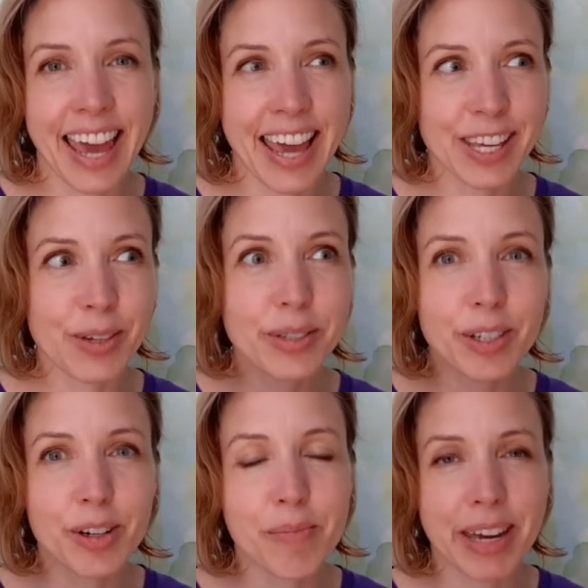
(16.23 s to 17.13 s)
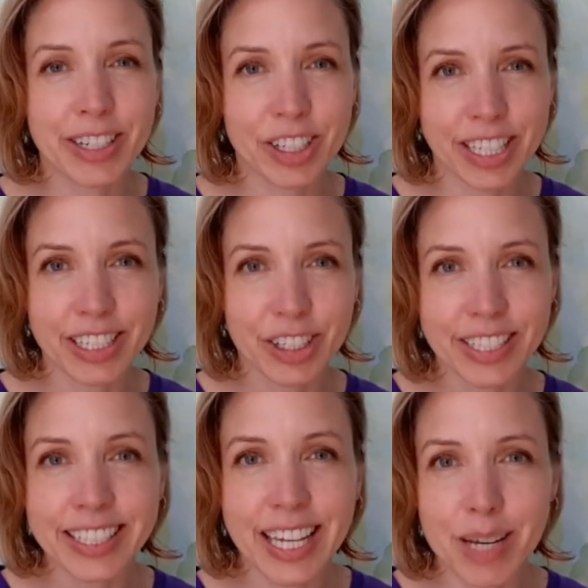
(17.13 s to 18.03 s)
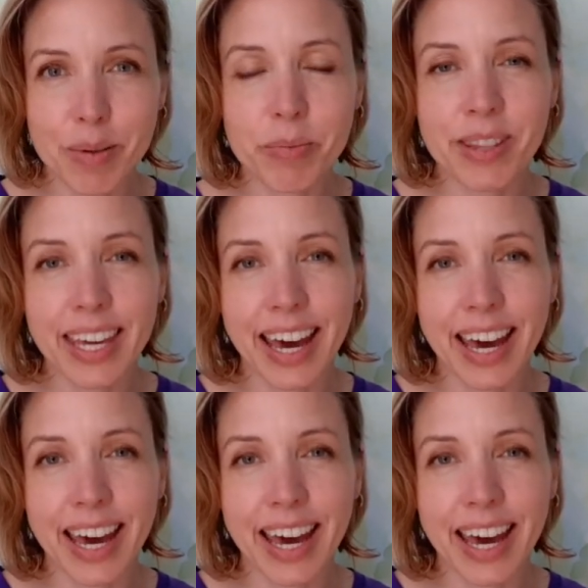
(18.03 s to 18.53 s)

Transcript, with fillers: use your imagination to come up with the